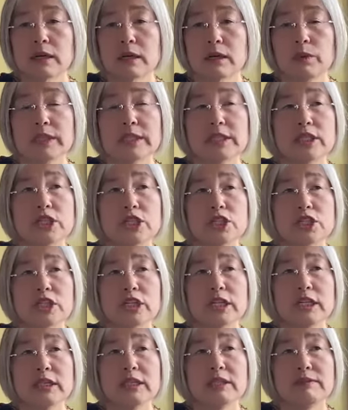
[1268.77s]
We teach
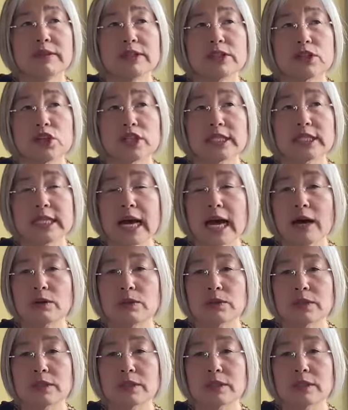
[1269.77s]
individual
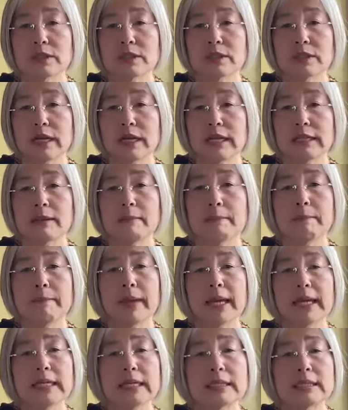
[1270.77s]
sound, and then
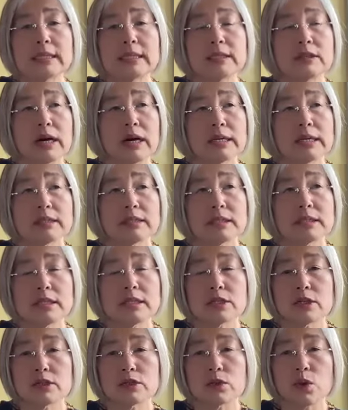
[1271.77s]
many kindergarten
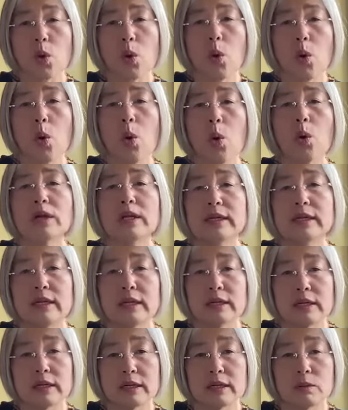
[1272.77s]
teachers whole
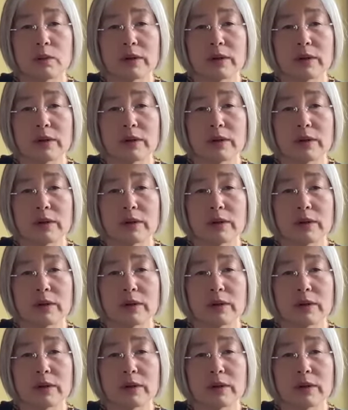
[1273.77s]
year,